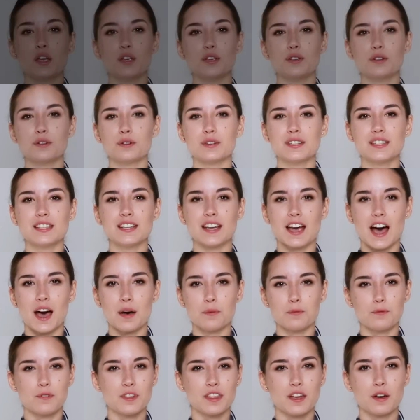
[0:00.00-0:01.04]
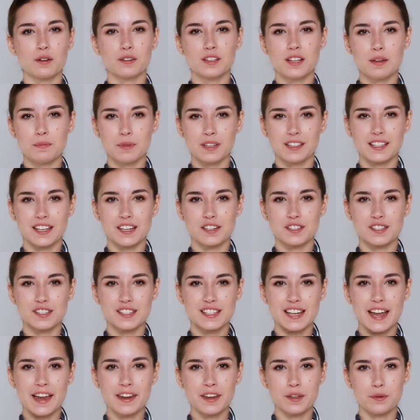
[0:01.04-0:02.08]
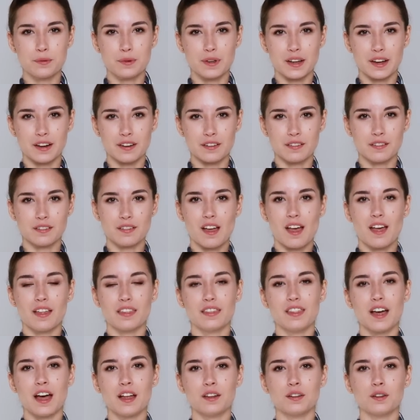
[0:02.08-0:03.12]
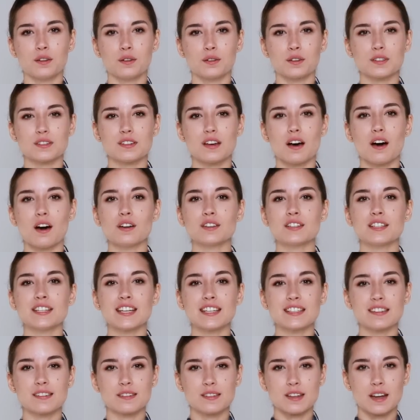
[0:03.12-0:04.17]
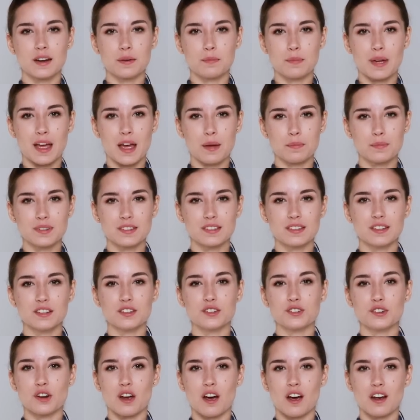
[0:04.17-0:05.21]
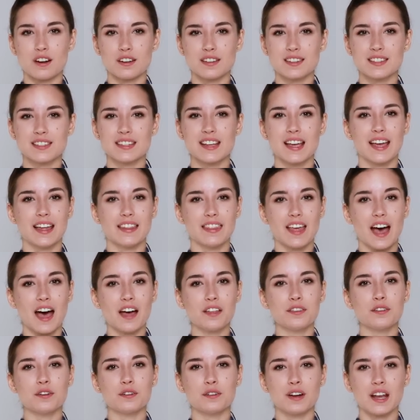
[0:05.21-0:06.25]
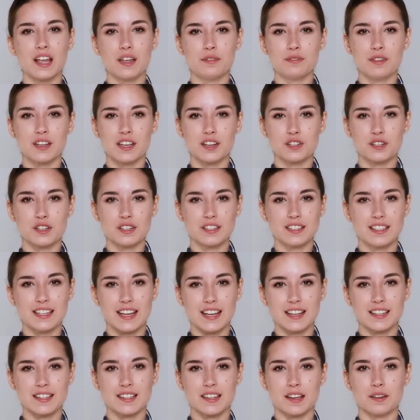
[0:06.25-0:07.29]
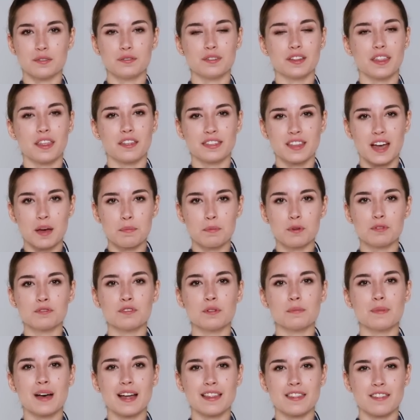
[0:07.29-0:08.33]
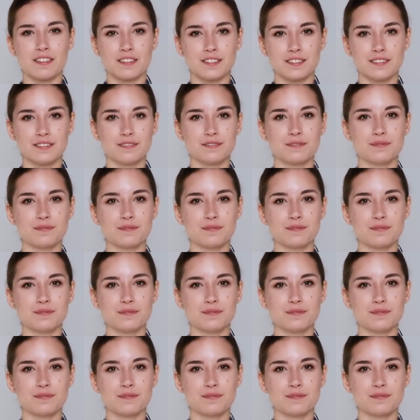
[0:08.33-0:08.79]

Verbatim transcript: Use the app without limitations anywhere. Download all the necessary maps, charts and other aviation data with the tap of a button.